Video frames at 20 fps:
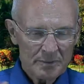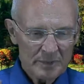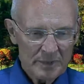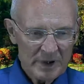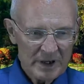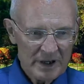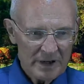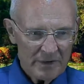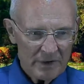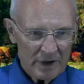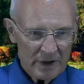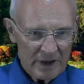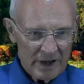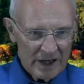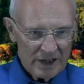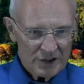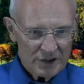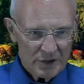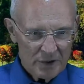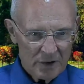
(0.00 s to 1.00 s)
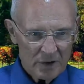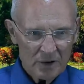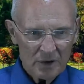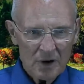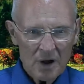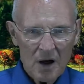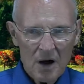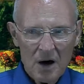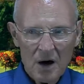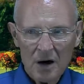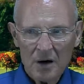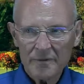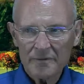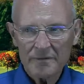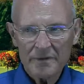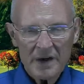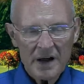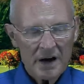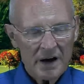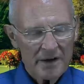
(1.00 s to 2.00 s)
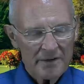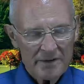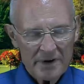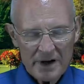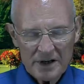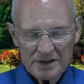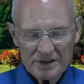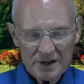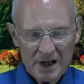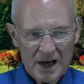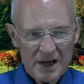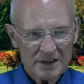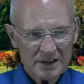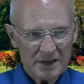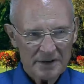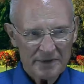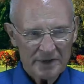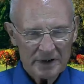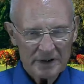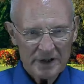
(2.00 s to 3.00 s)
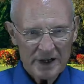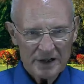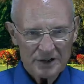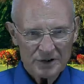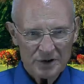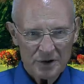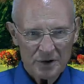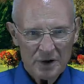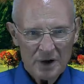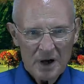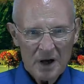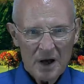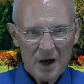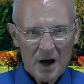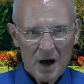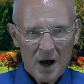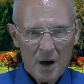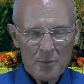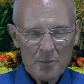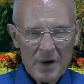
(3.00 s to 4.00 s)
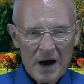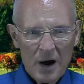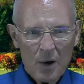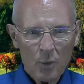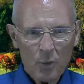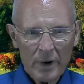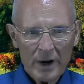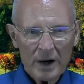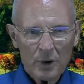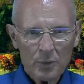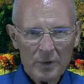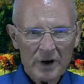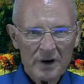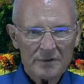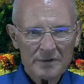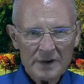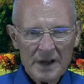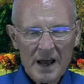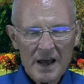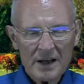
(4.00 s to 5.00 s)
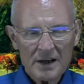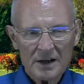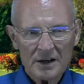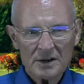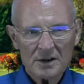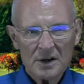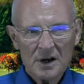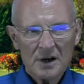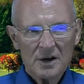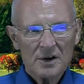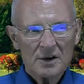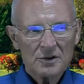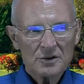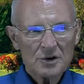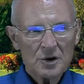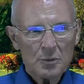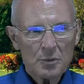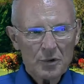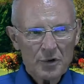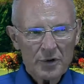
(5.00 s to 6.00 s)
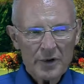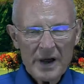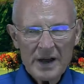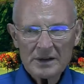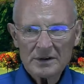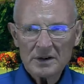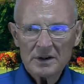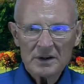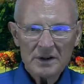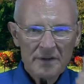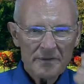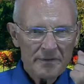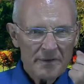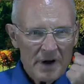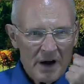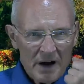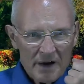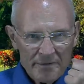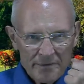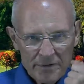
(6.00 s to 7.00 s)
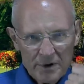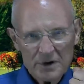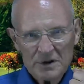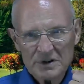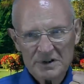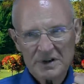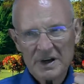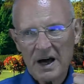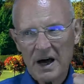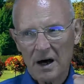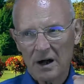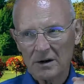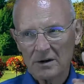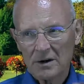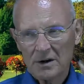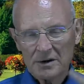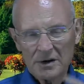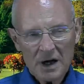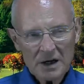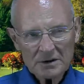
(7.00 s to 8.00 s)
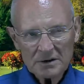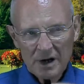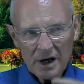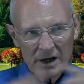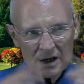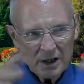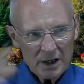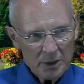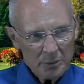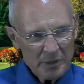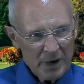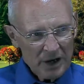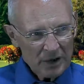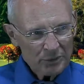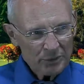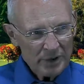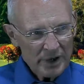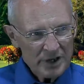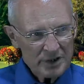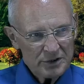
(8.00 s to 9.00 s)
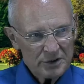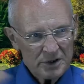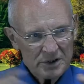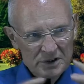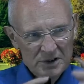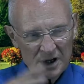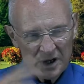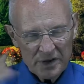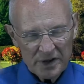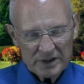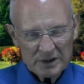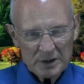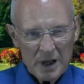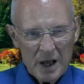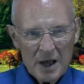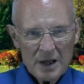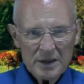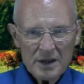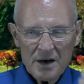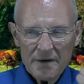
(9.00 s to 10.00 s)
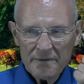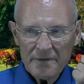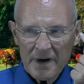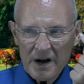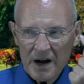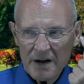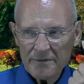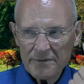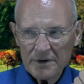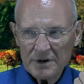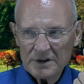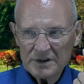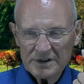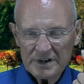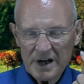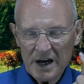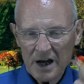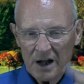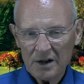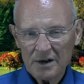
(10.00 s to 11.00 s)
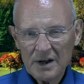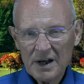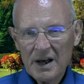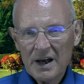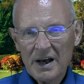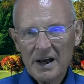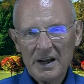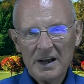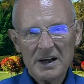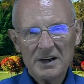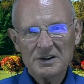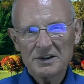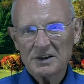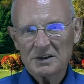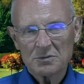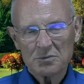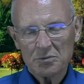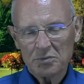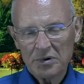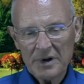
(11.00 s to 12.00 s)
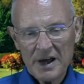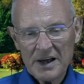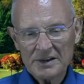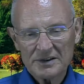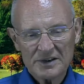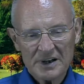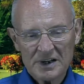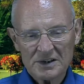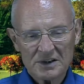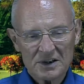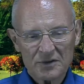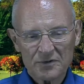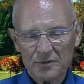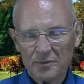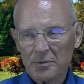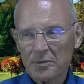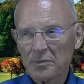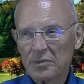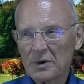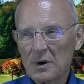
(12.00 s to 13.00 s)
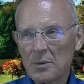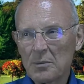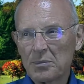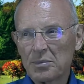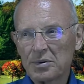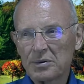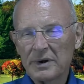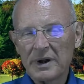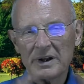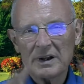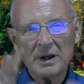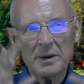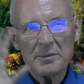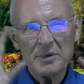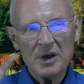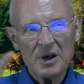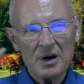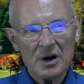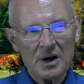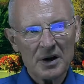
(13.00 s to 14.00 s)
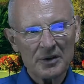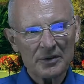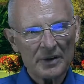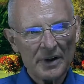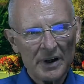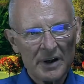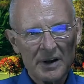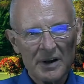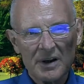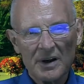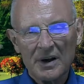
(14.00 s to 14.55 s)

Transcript: give a lecture, a long, very, very scientific lecture about what it would have taken to create the very first cell. Not talking about creatures, nothing, the very first cell. And he just plain says it's completely beyond the,